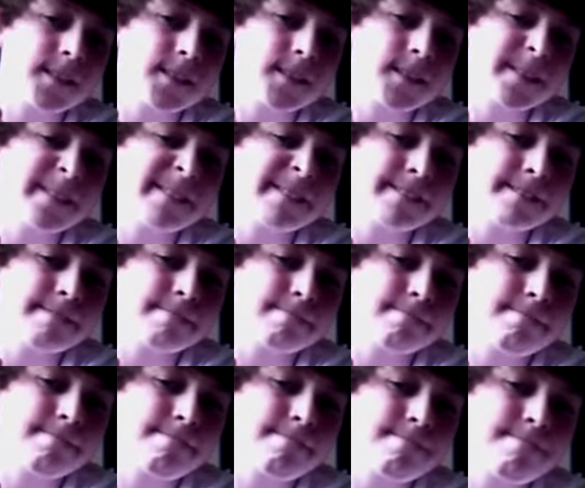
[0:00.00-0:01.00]

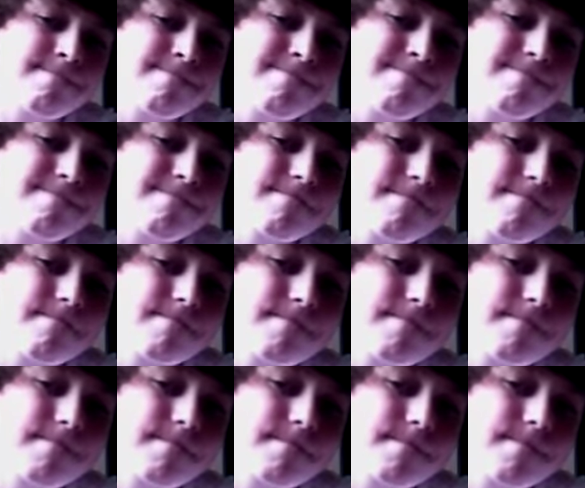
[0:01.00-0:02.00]

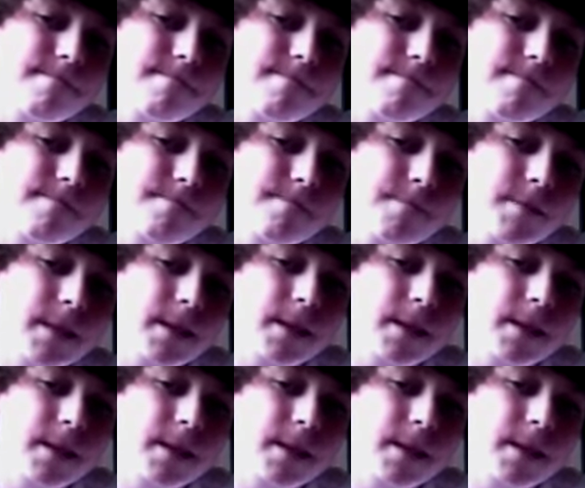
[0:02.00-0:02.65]
No one is speaking in this clip.